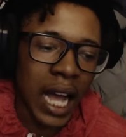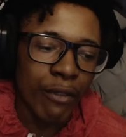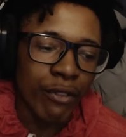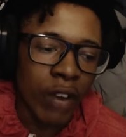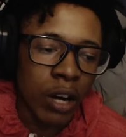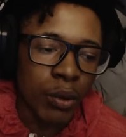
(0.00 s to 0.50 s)

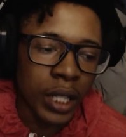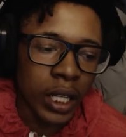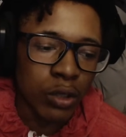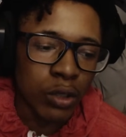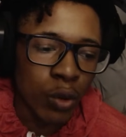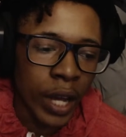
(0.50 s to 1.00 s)
fuck with
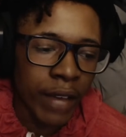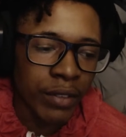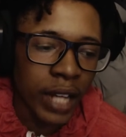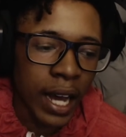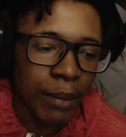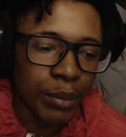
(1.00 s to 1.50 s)
niggas who have
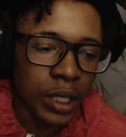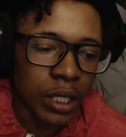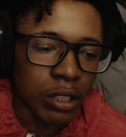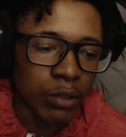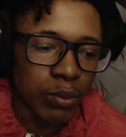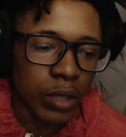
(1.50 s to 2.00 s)

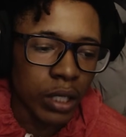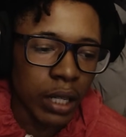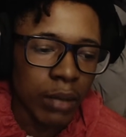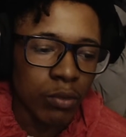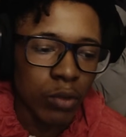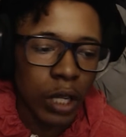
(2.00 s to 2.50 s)
diabetes, bro.
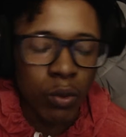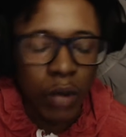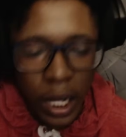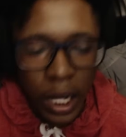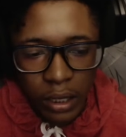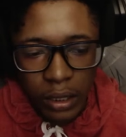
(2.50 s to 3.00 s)
I'm
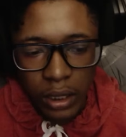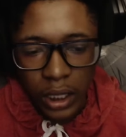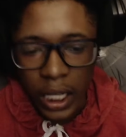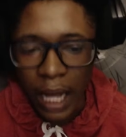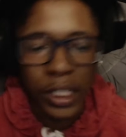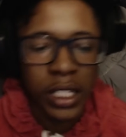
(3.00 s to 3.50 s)
wildin'.
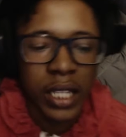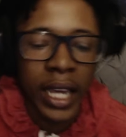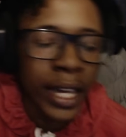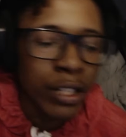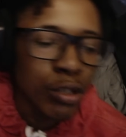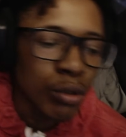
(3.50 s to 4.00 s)
See, I be
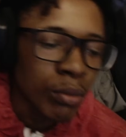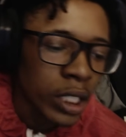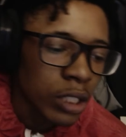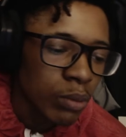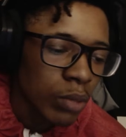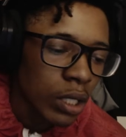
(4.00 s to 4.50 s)
saying too
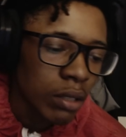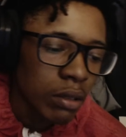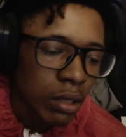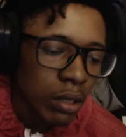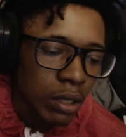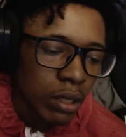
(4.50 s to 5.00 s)
much,
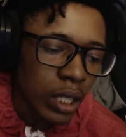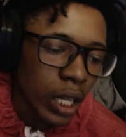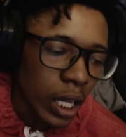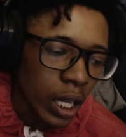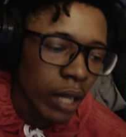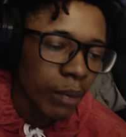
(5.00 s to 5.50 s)
bro.
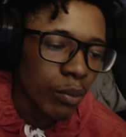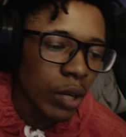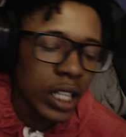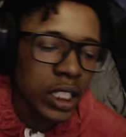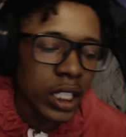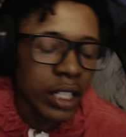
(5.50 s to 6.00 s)
Yeah, bro,
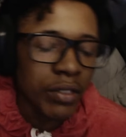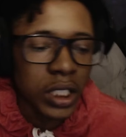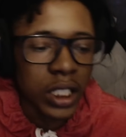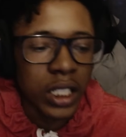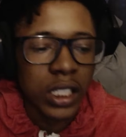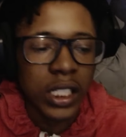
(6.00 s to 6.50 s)
I shouldn't even
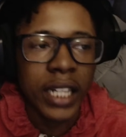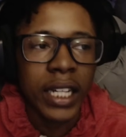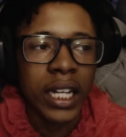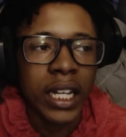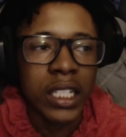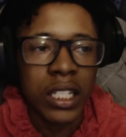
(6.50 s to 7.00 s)
should have said
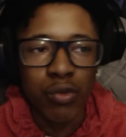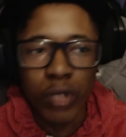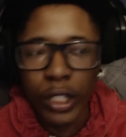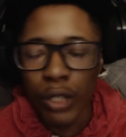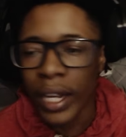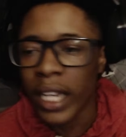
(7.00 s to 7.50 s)
that. Because there's
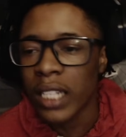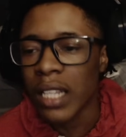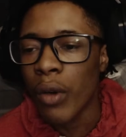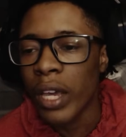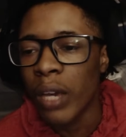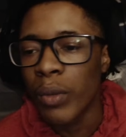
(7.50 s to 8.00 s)
real niggas
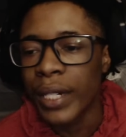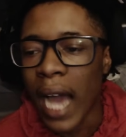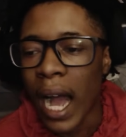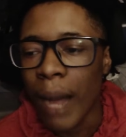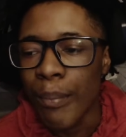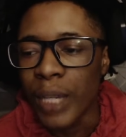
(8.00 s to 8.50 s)
out here with
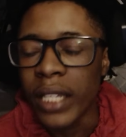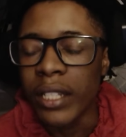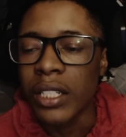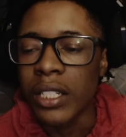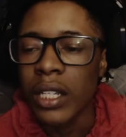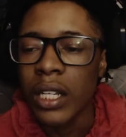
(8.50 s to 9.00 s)

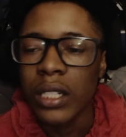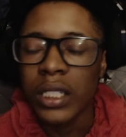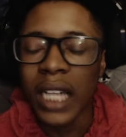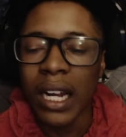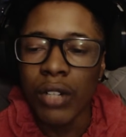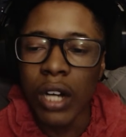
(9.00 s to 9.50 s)
diabetes.
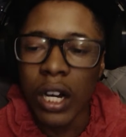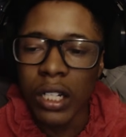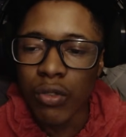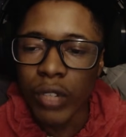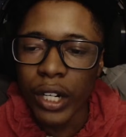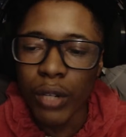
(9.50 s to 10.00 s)
Shout out to all
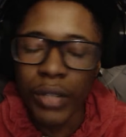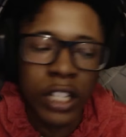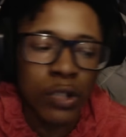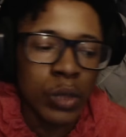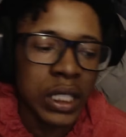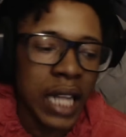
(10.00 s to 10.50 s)
the real
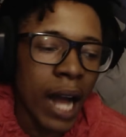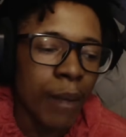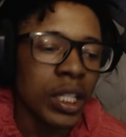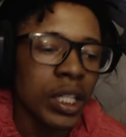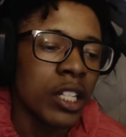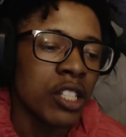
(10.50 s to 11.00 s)
niggas with
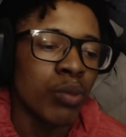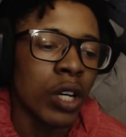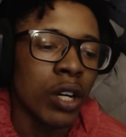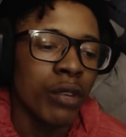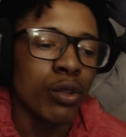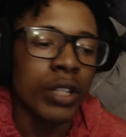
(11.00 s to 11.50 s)
diabetes,
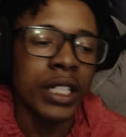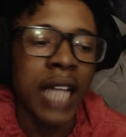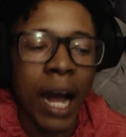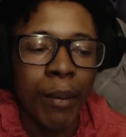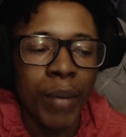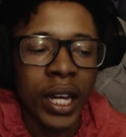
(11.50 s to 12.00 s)
bro. If you a
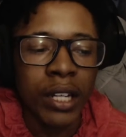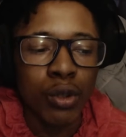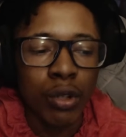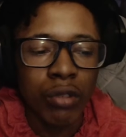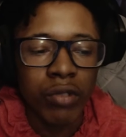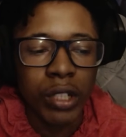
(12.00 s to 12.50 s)
diabetic,
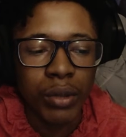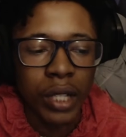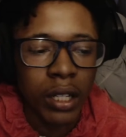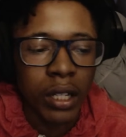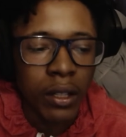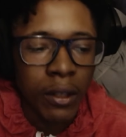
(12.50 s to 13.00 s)
you a real nigga.